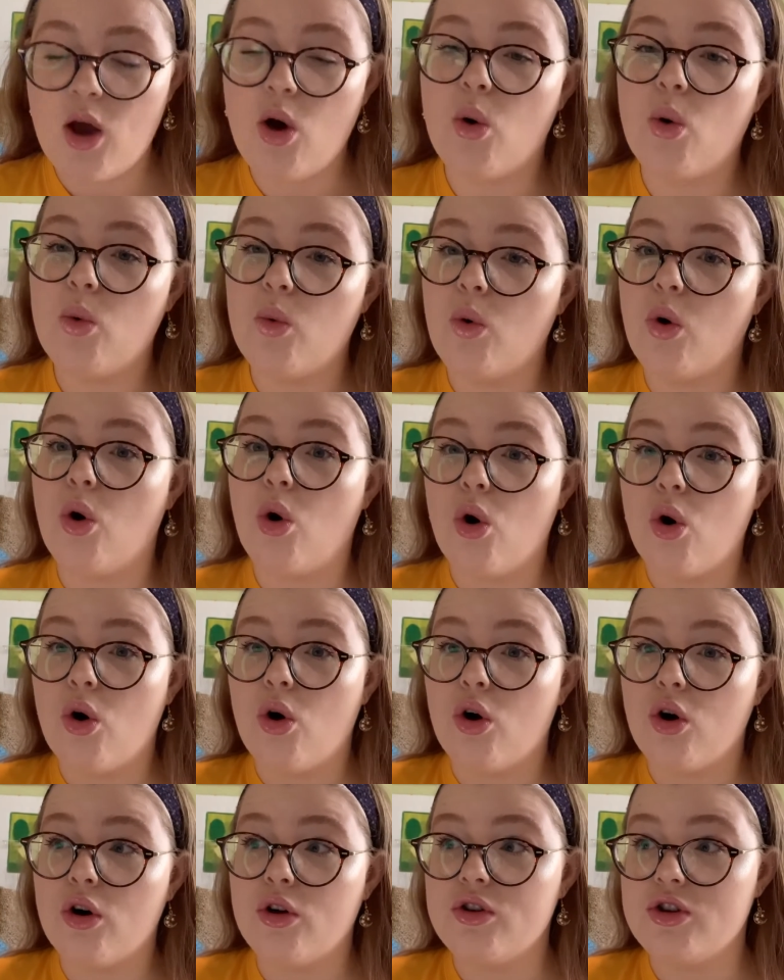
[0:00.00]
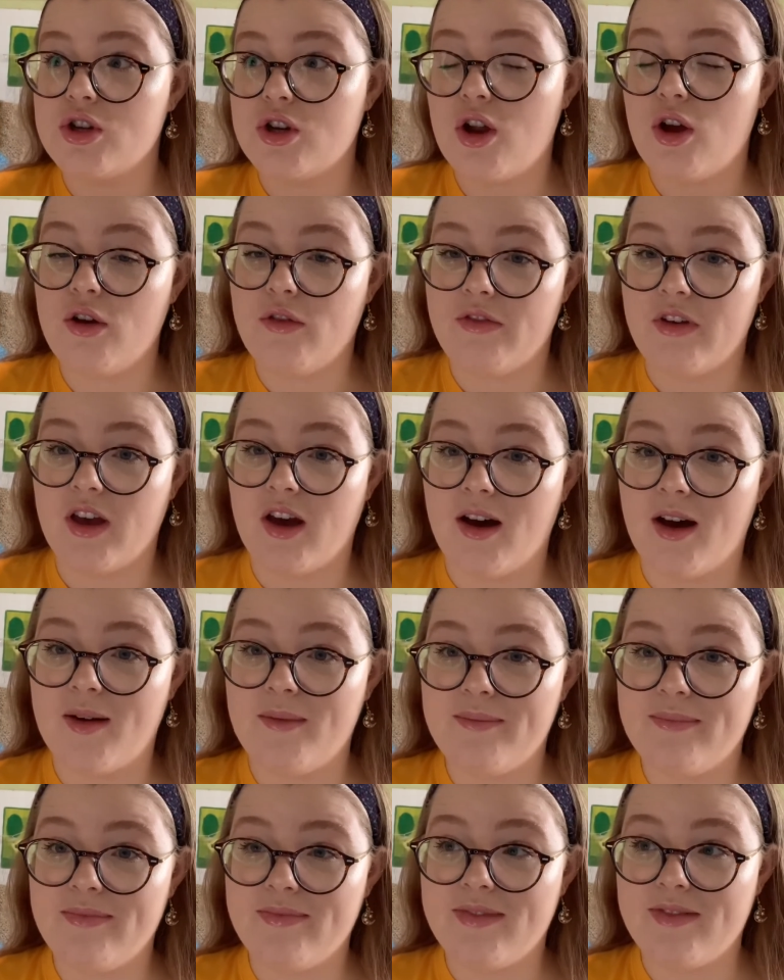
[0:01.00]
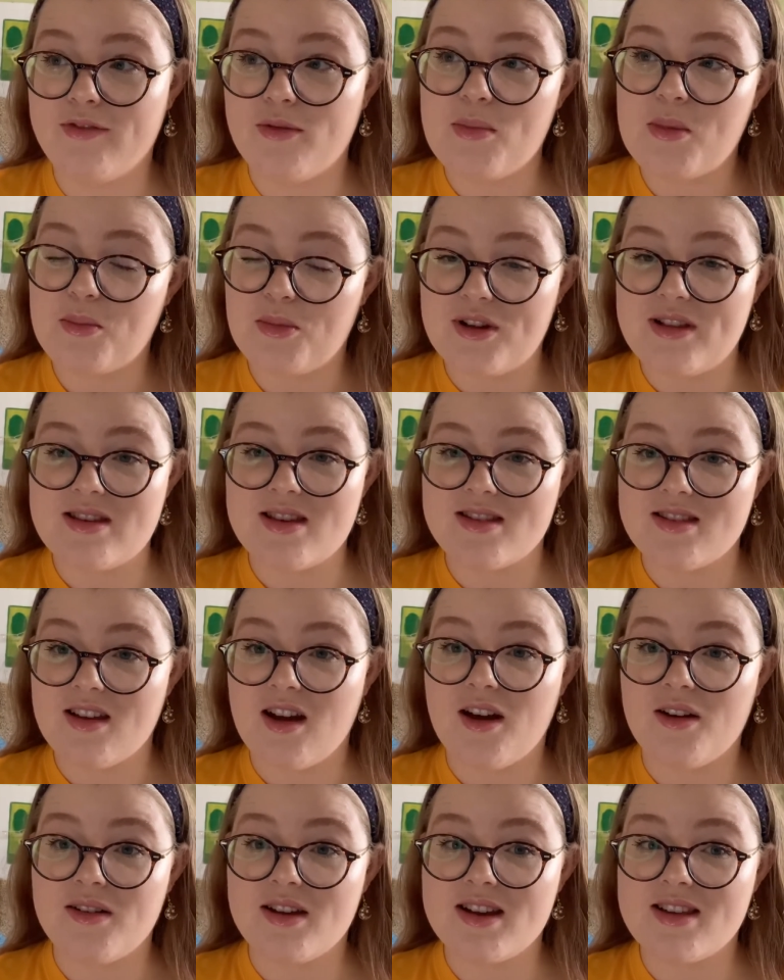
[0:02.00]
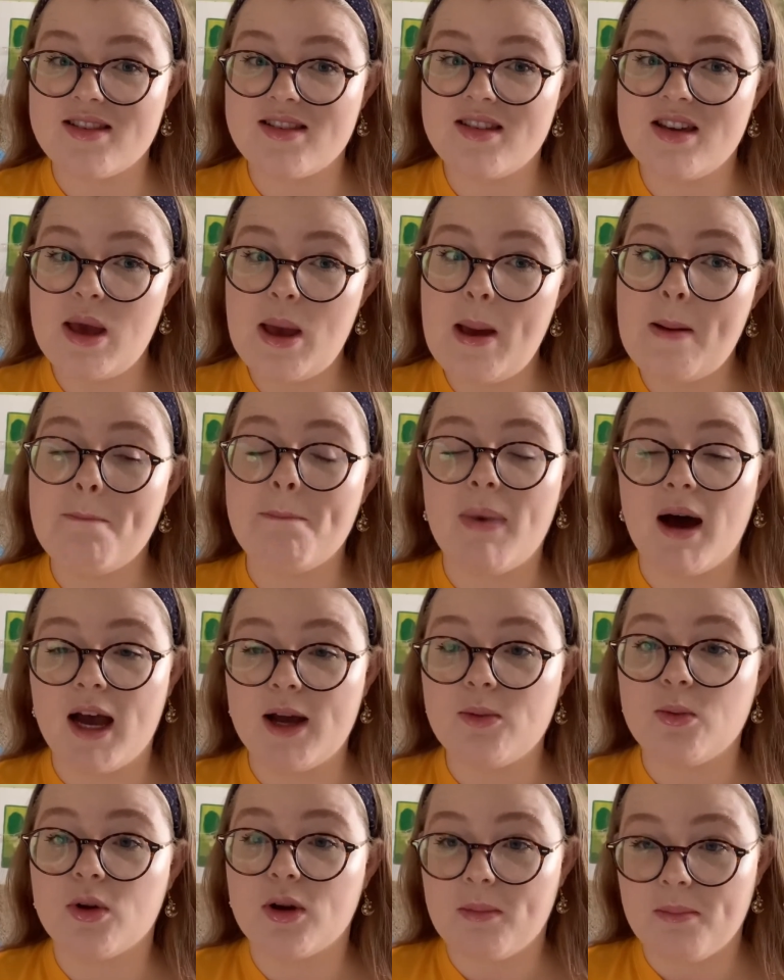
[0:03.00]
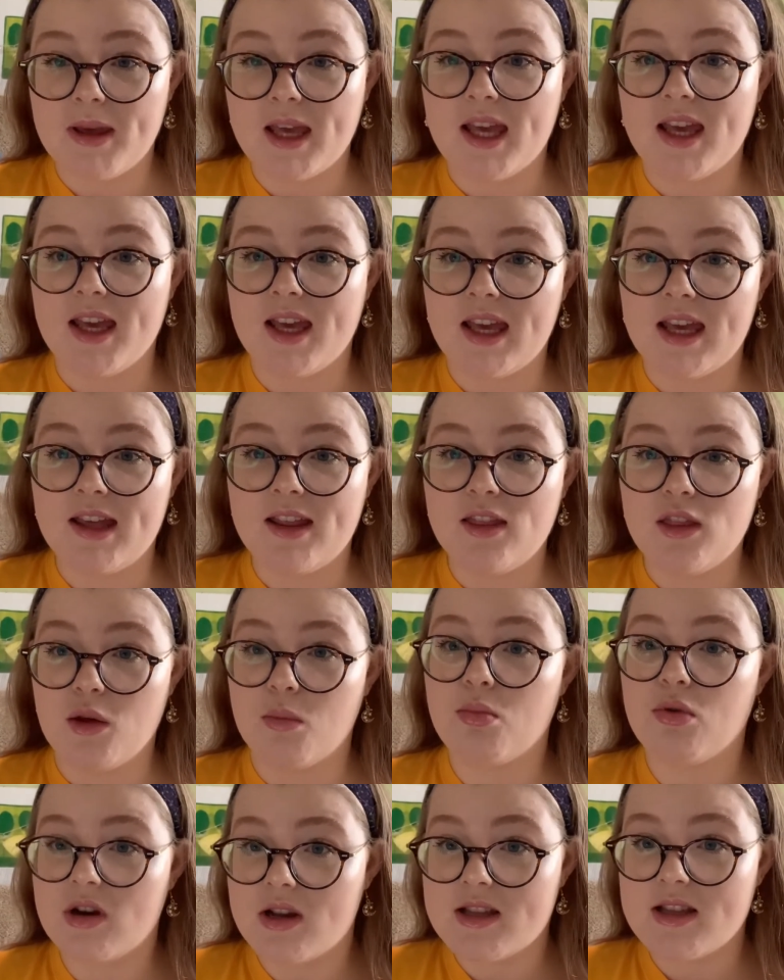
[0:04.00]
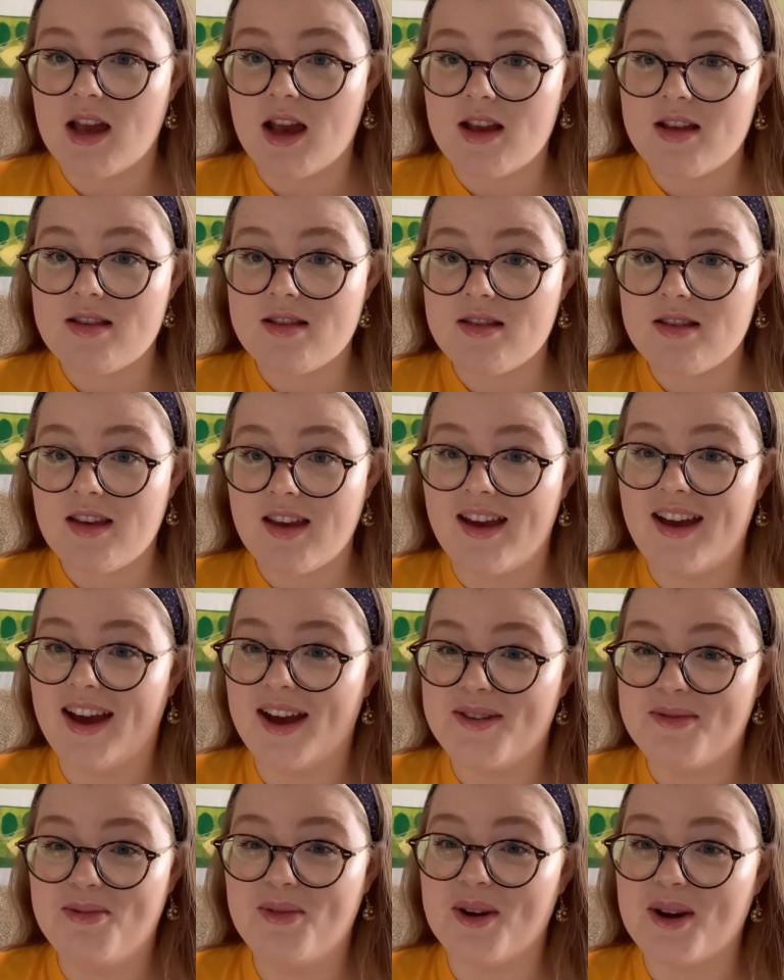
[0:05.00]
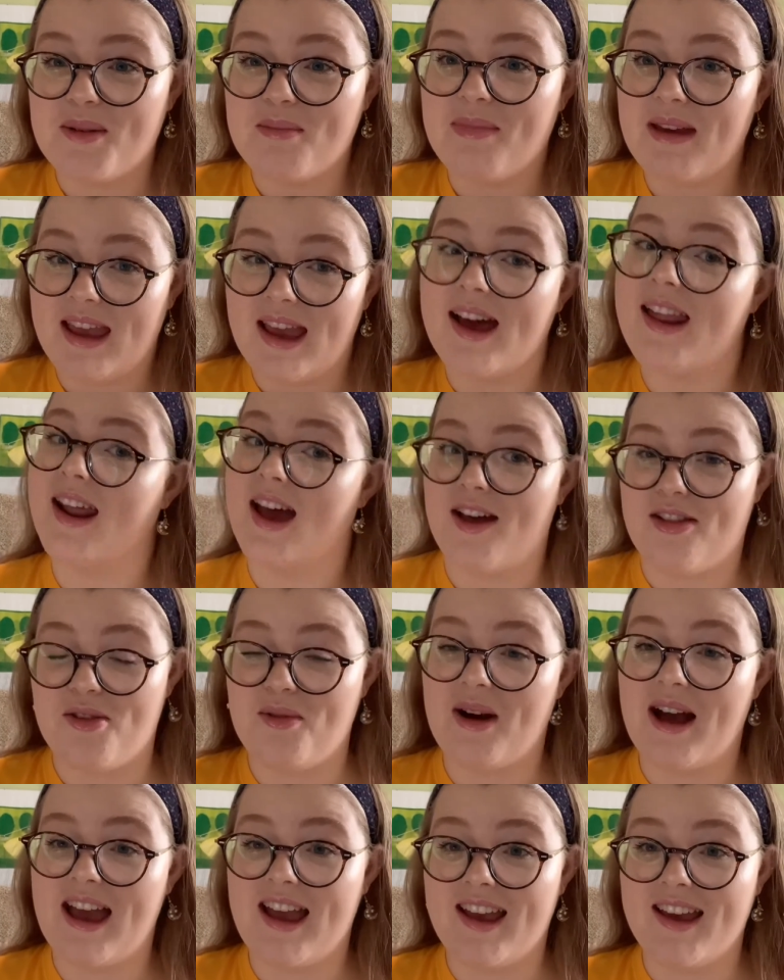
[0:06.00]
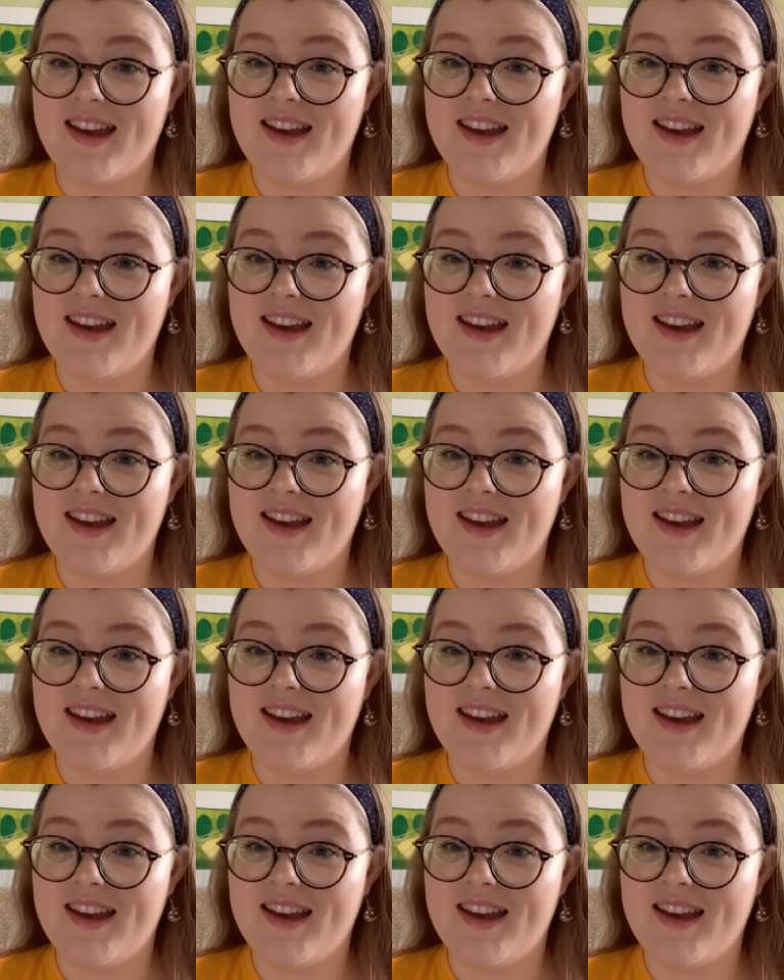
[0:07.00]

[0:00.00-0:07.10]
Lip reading: Or Genovia from the Princess Diaries. But I'd want to be the princess. I'd want to be Anne Hathaway.